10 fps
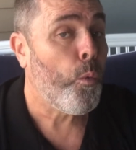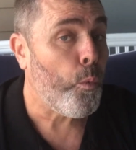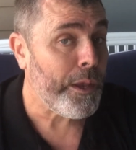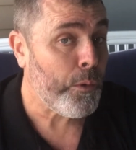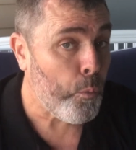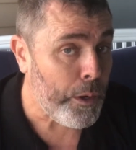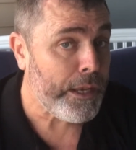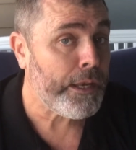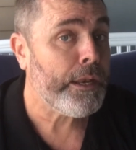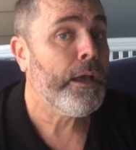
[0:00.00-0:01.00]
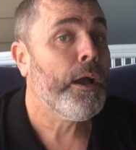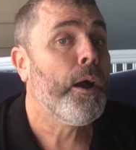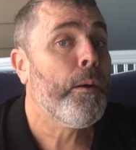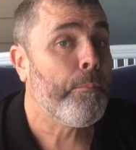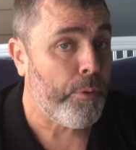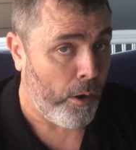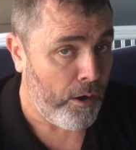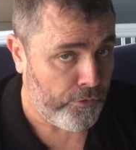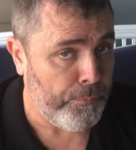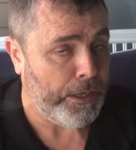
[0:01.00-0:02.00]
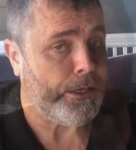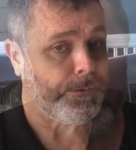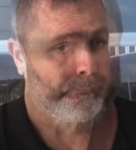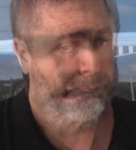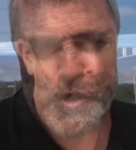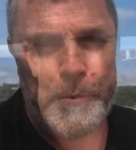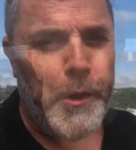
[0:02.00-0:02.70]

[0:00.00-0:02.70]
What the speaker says: we win prize money. Questions you